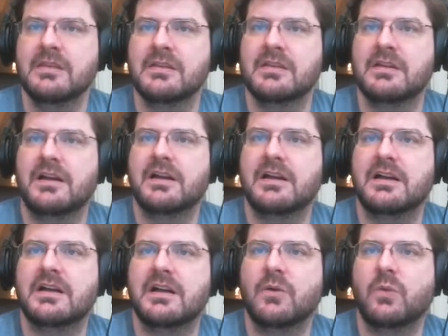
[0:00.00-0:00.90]

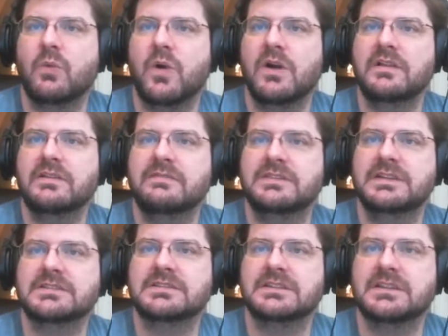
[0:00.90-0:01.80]
World
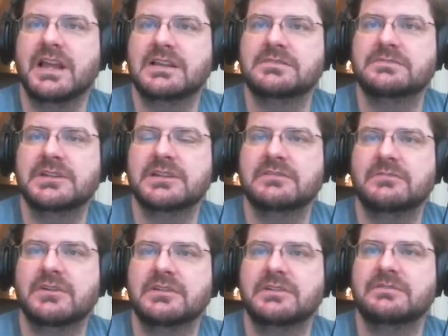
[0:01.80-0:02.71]
event. Last week,
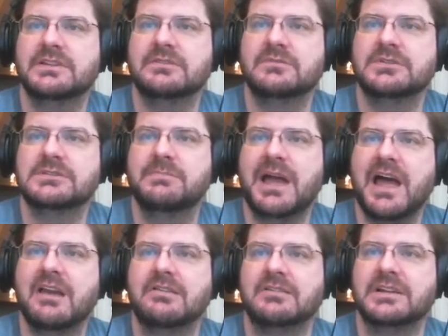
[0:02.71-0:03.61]
world event was
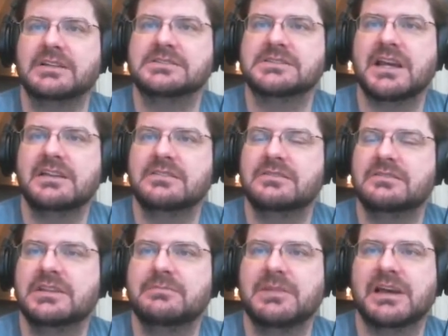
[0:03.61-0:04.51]
Battlegrounds. I didn't do
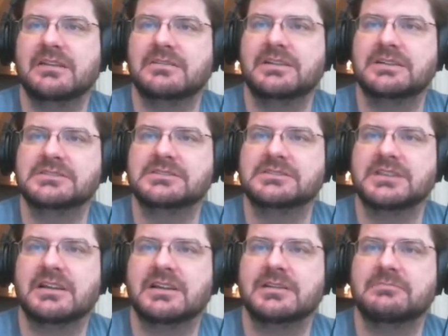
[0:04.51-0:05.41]
any Battlegrounds.
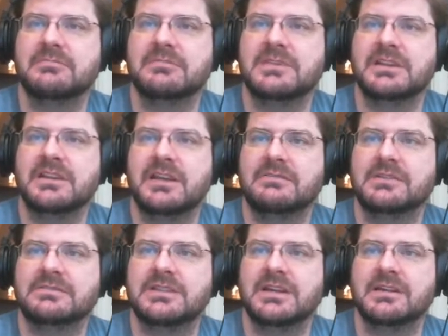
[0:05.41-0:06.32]
Didn't have
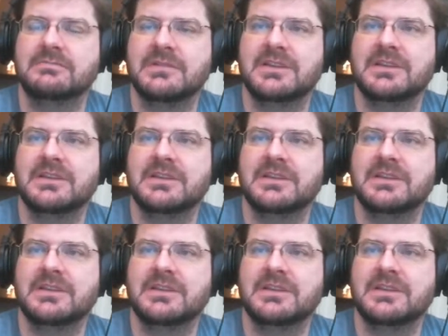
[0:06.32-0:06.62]
enough time.